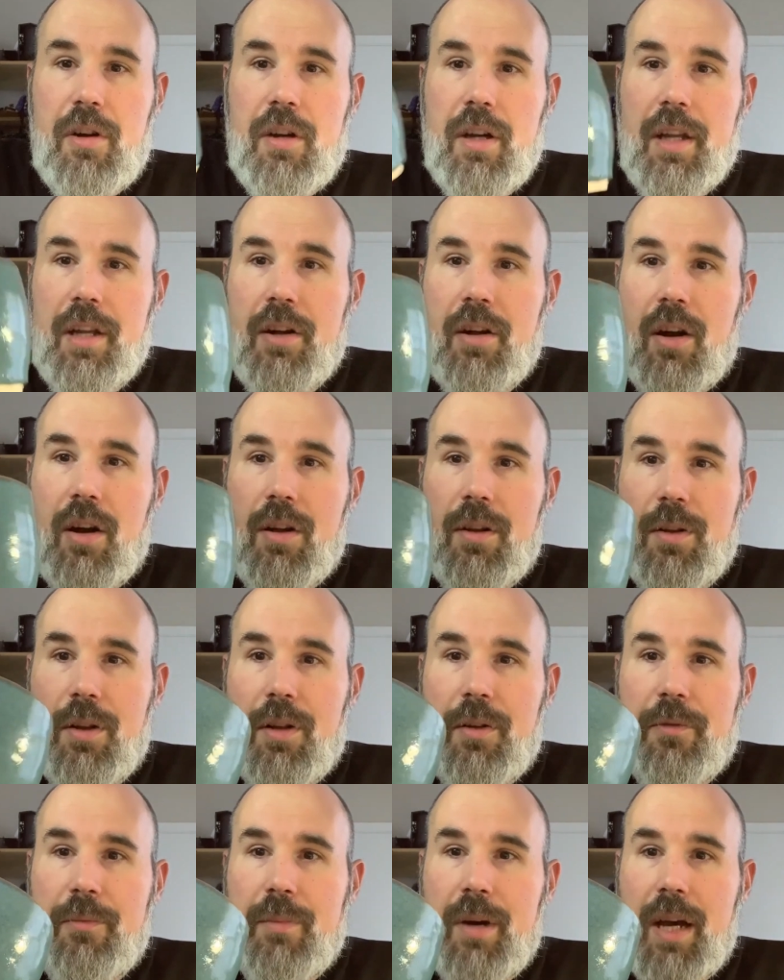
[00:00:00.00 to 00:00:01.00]
in all
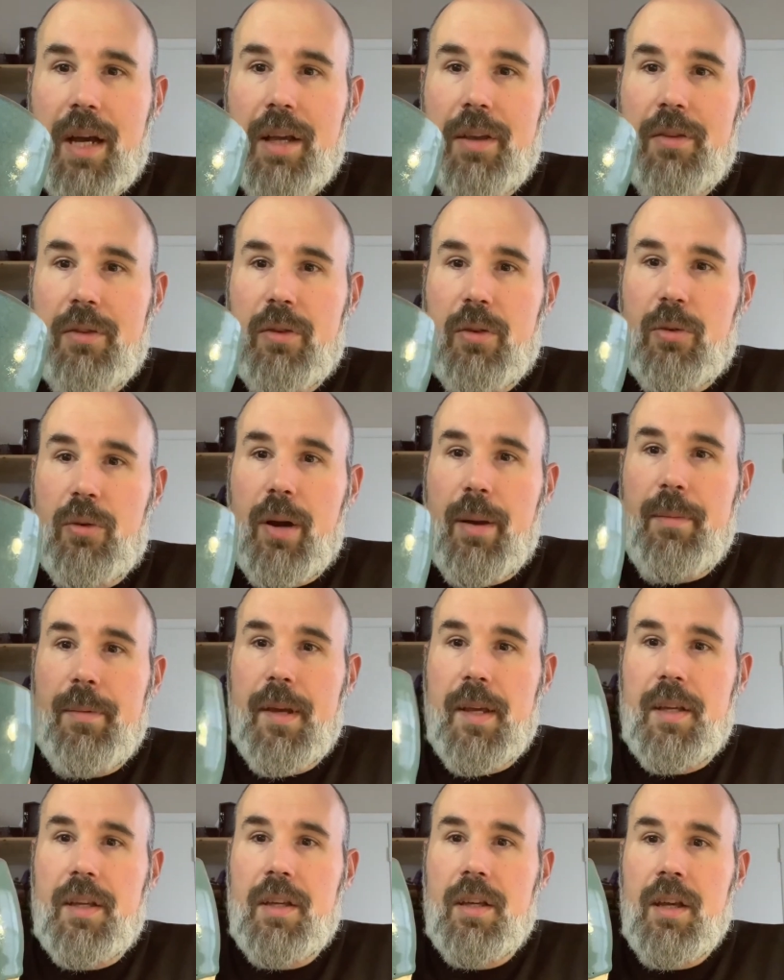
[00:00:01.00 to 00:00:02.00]
of my
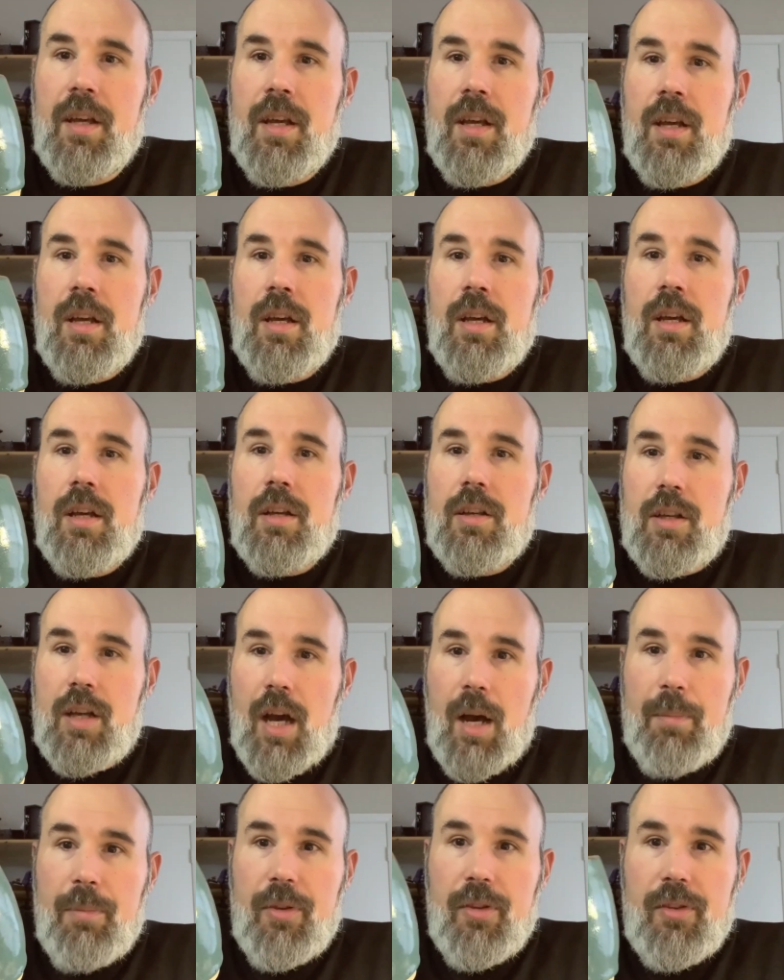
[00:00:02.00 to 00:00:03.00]
ceramic
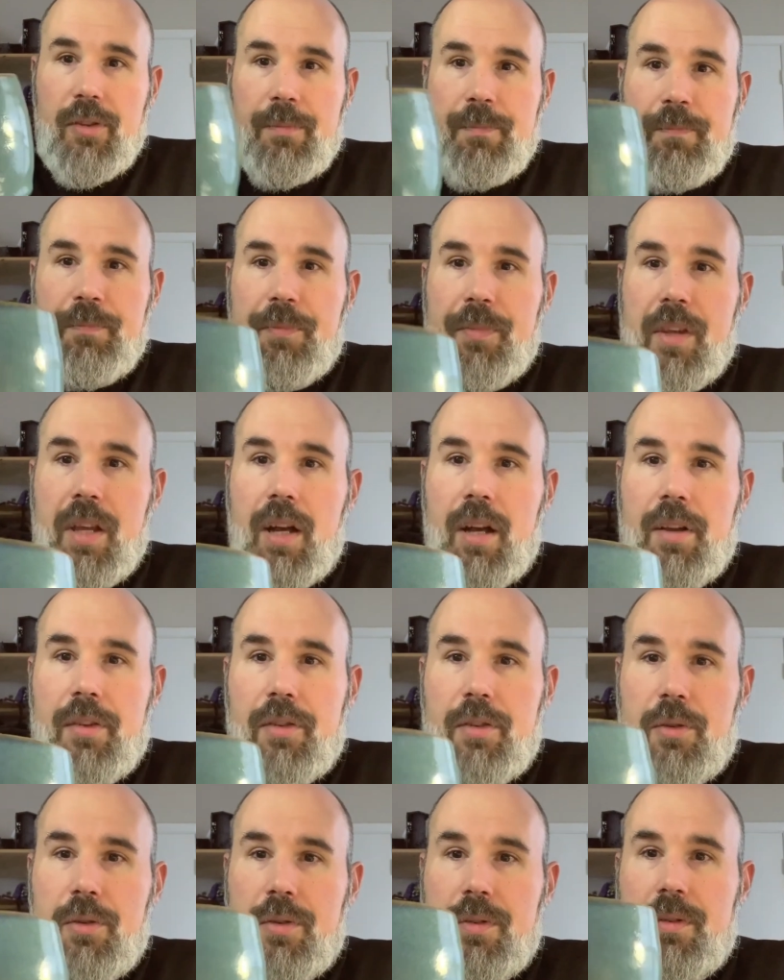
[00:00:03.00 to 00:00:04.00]
cups.
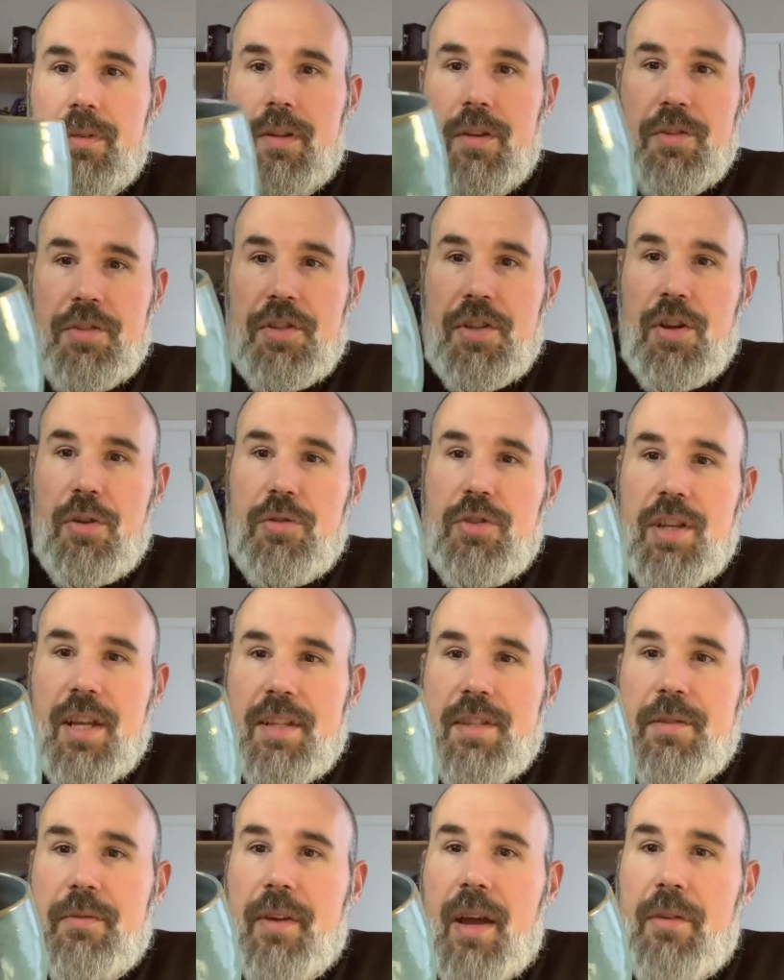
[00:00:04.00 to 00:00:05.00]
So there's no
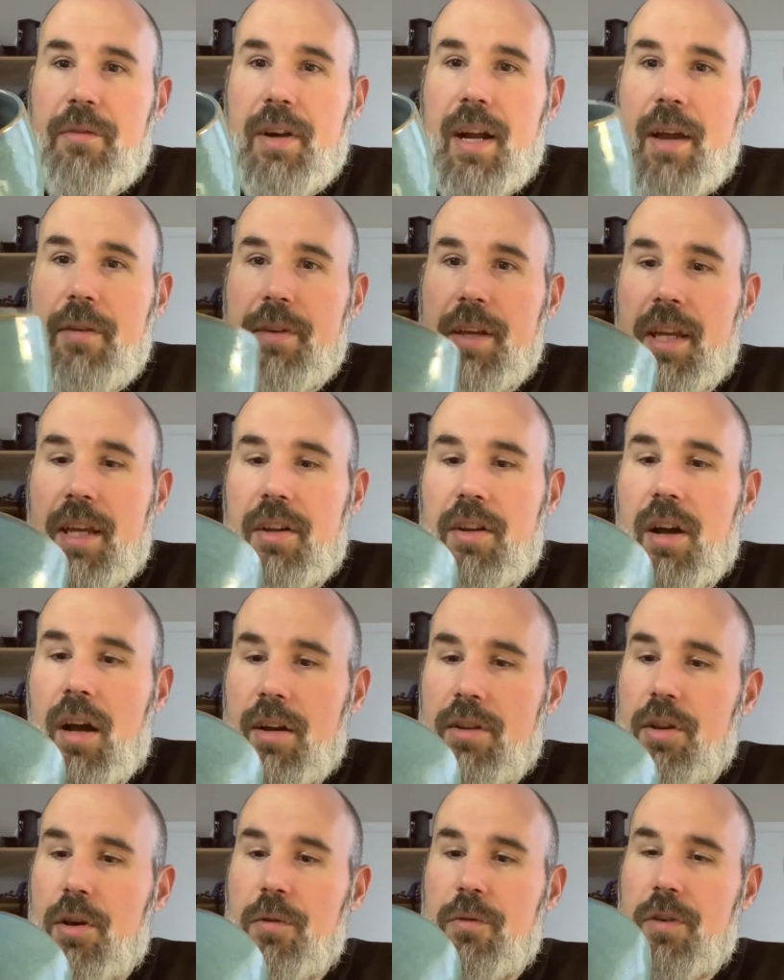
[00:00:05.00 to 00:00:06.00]
chance of ever having it
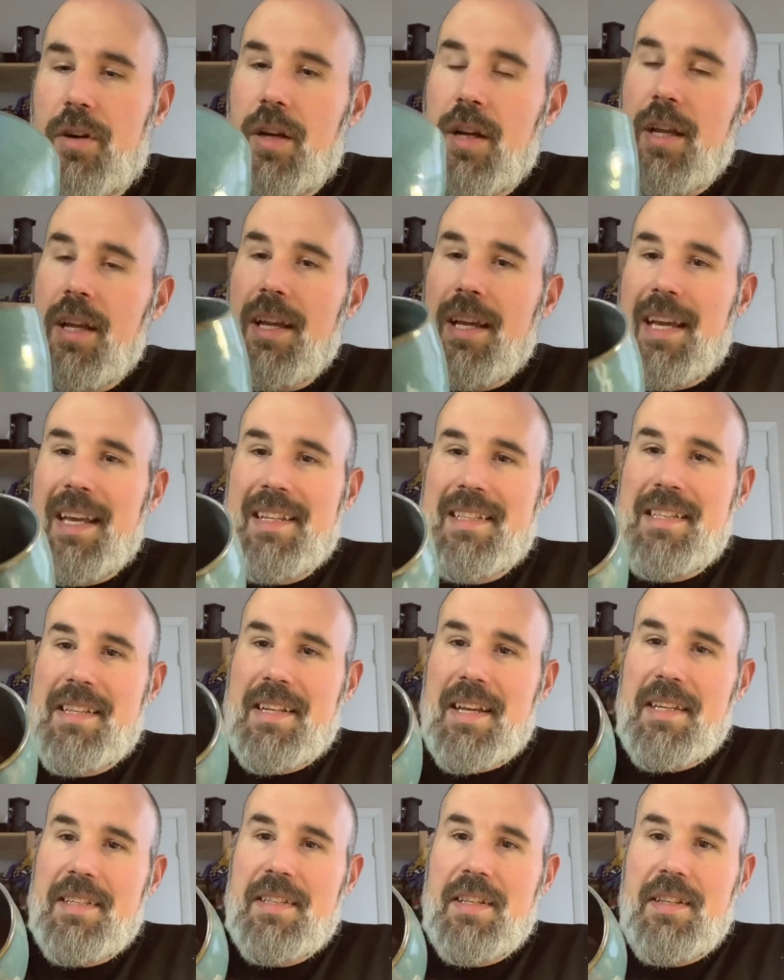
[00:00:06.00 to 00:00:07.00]
knocked over. It's
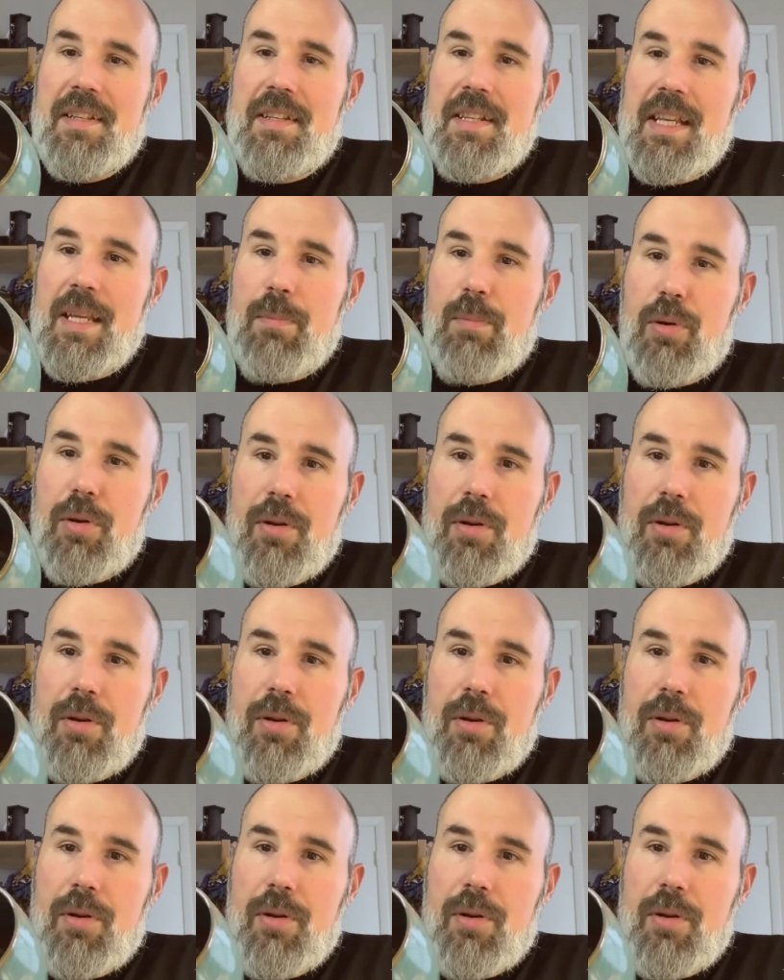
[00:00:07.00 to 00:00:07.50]
nice and deep.